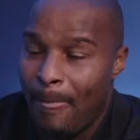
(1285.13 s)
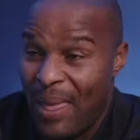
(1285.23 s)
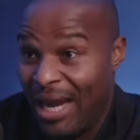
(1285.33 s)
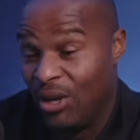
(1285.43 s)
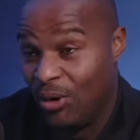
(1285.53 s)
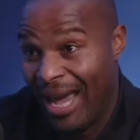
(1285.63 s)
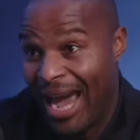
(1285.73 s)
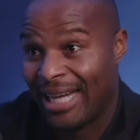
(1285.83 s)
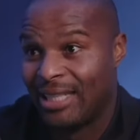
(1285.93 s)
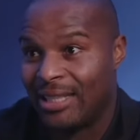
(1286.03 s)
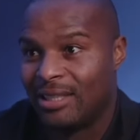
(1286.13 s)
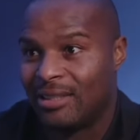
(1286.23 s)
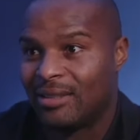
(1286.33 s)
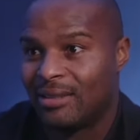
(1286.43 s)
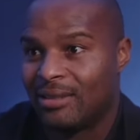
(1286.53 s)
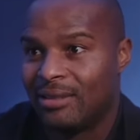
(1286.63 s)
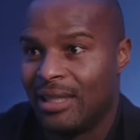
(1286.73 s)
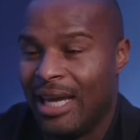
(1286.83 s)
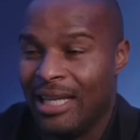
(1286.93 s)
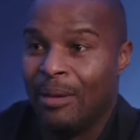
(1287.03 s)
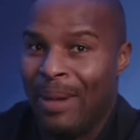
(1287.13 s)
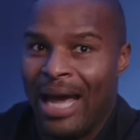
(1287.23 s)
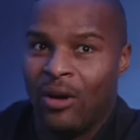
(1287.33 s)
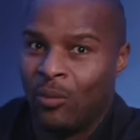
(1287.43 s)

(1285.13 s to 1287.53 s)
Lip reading: and he reacted in the manner